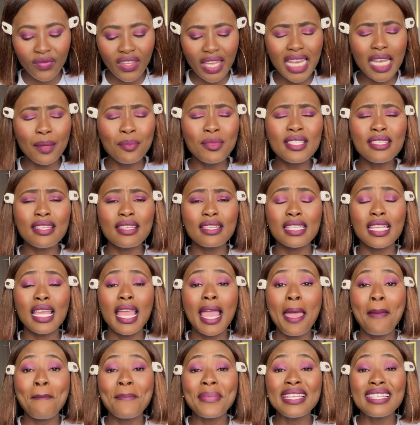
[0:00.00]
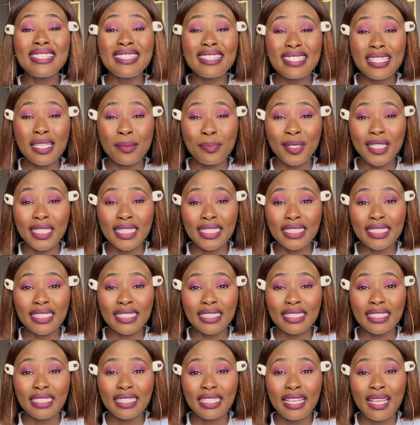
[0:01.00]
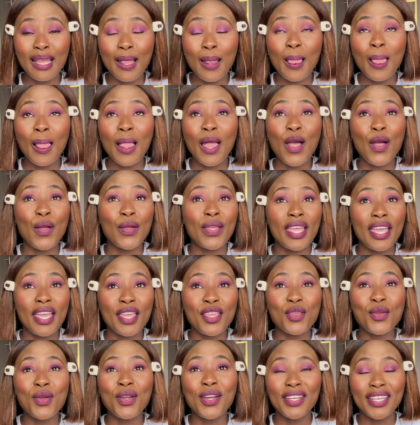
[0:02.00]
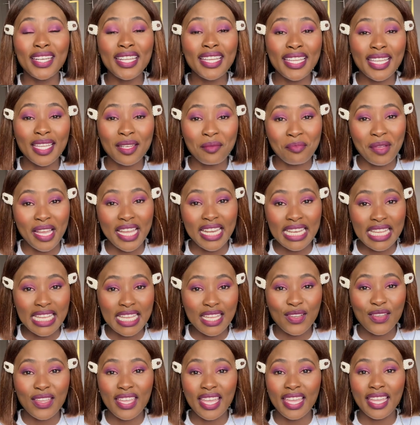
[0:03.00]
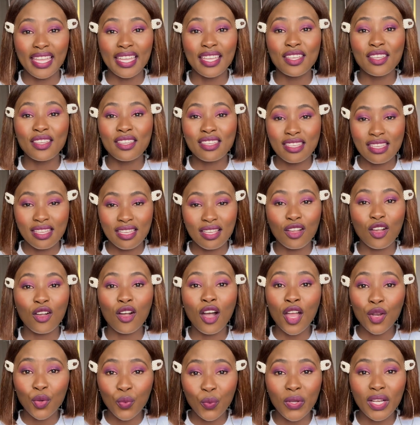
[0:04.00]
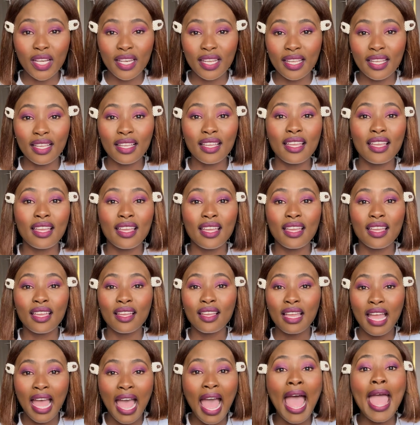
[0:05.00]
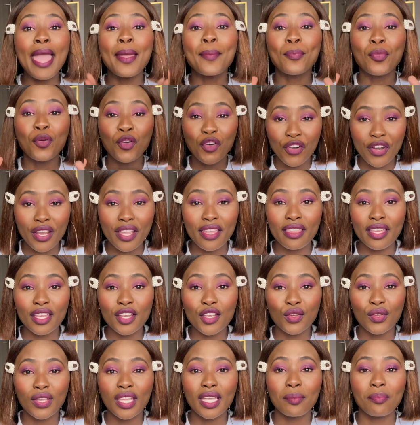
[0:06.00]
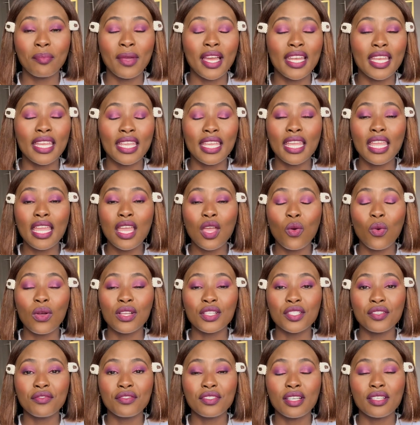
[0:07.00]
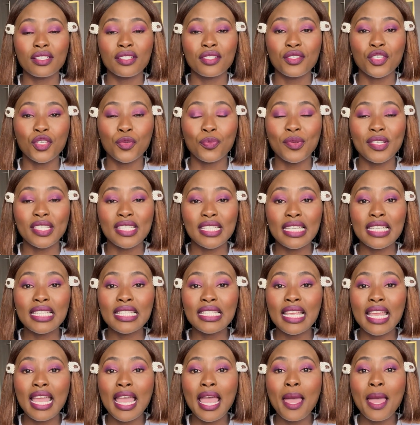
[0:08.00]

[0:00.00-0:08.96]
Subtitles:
Number 6, be disciplined. Okay, you're gonna get money. Okay, God willing, I pray that you get money once you've started your business.